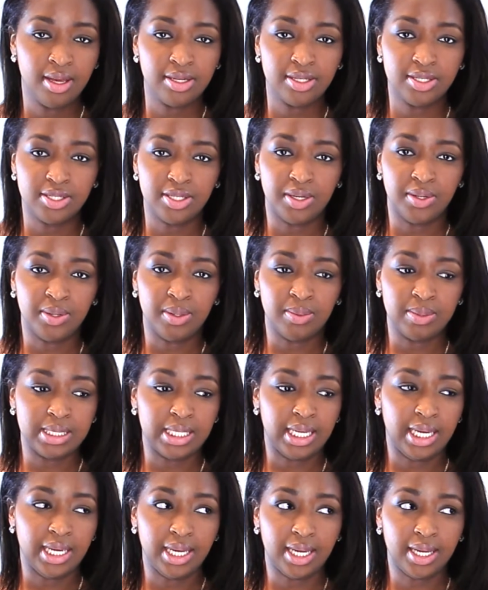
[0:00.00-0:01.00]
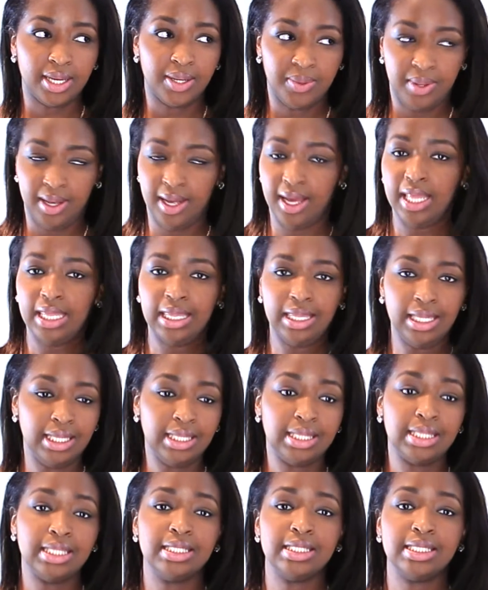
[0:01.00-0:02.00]
So I was like, okay, I
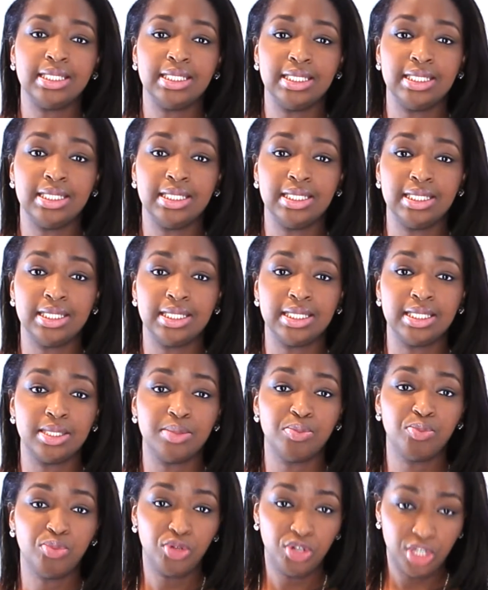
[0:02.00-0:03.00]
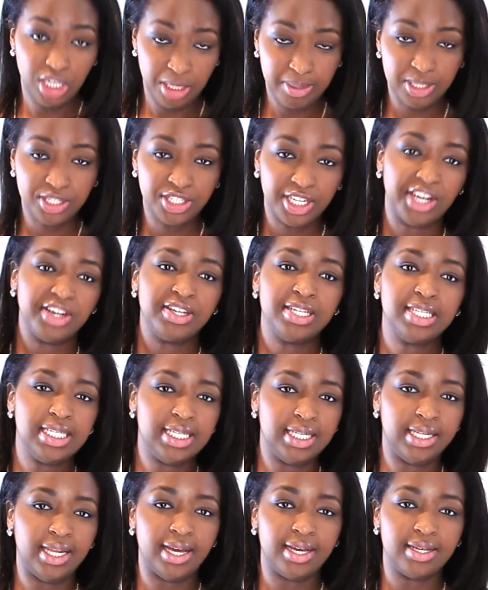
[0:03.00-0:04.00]
think this is pretty much a
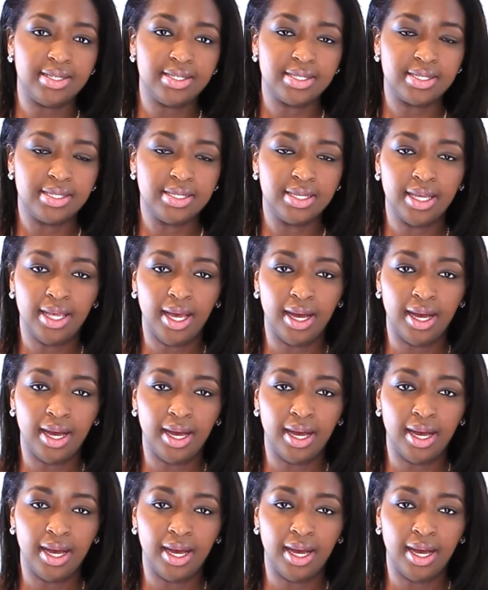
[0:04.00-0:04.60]
guaranteed yes.